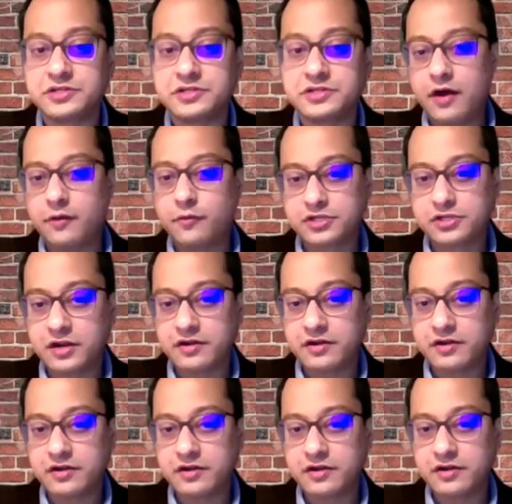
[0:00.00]
which are
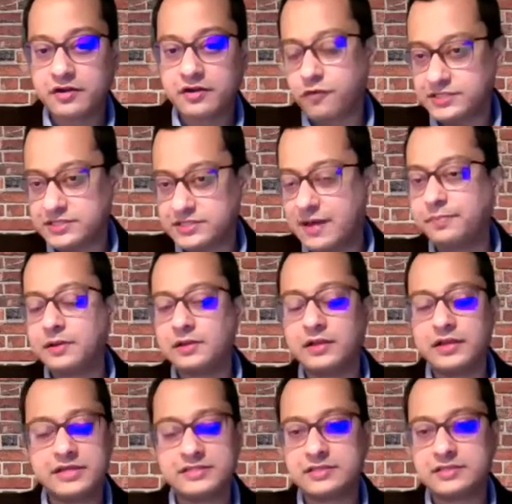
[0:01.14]
available, for example,
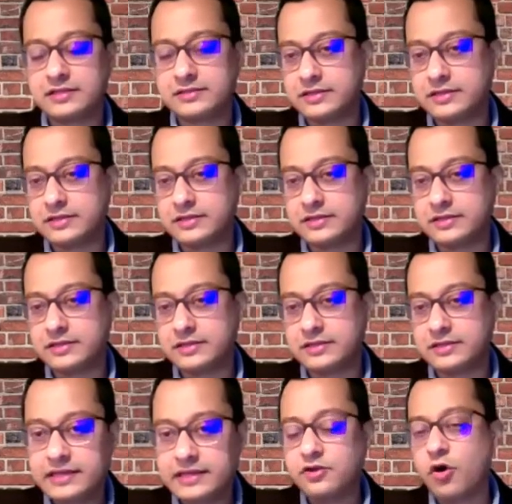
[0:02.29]
is the
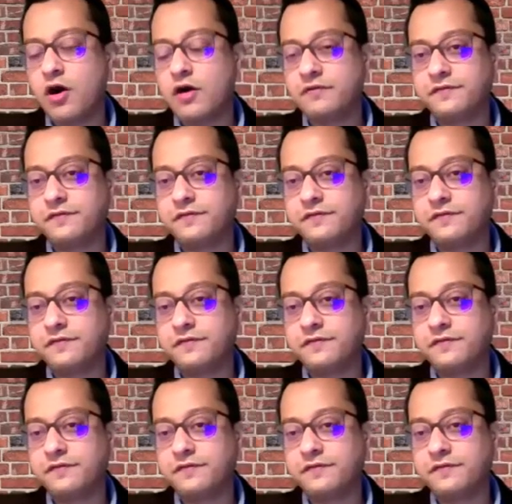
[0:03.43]
line of